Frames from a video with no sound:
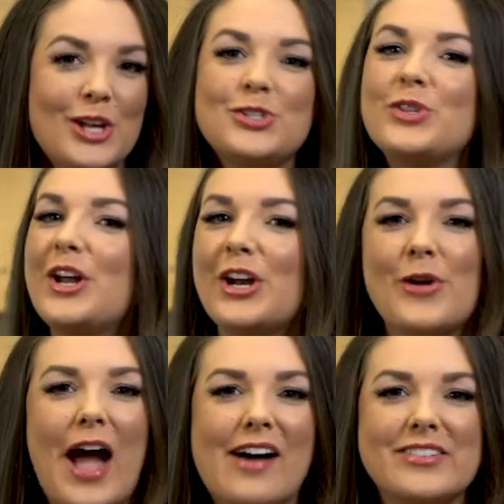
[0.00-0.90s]
So there
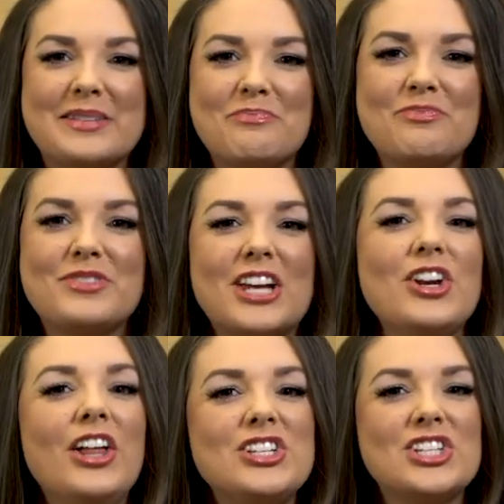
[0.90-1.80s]
you have it.
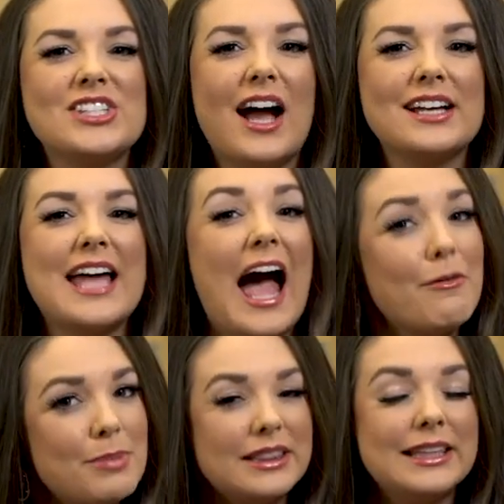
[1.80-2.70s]
Technology stocks
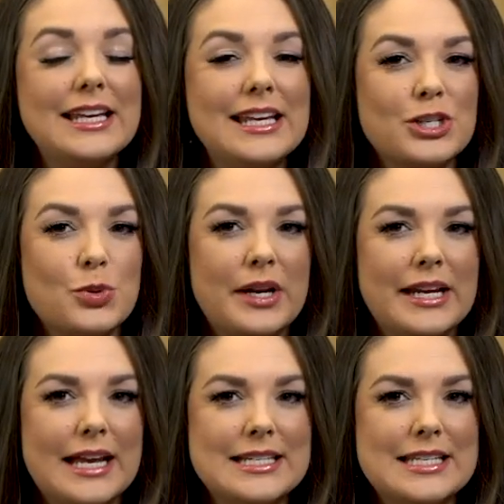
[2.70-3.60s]
have been leading in
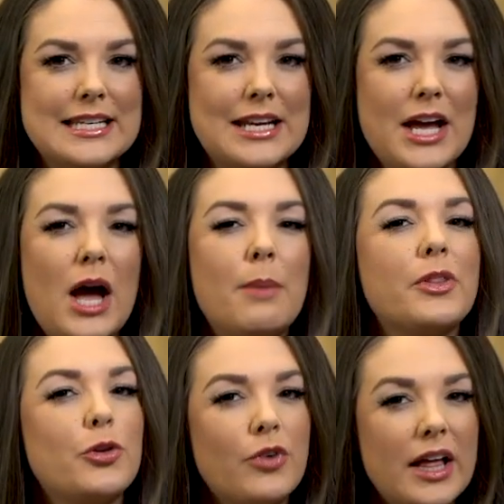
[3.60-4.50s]
2019,
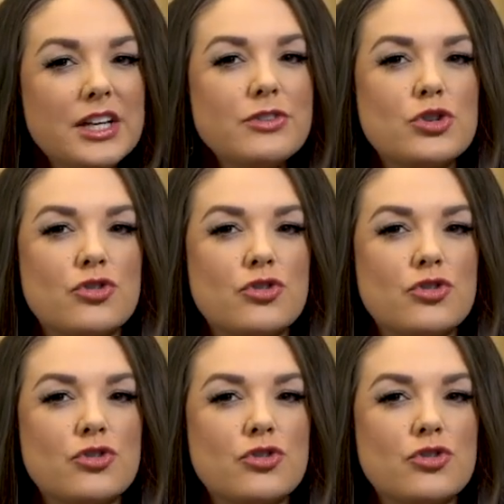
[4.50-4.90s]
but the relative